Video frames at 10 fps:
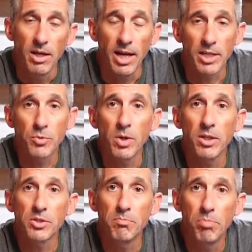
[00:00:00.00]
as well
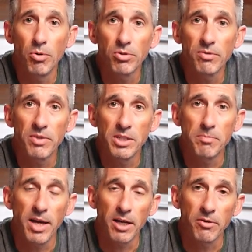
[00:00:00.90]
as both of these
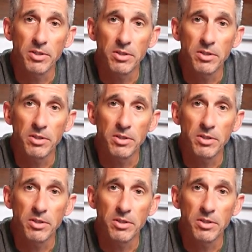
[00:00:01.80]
batteries,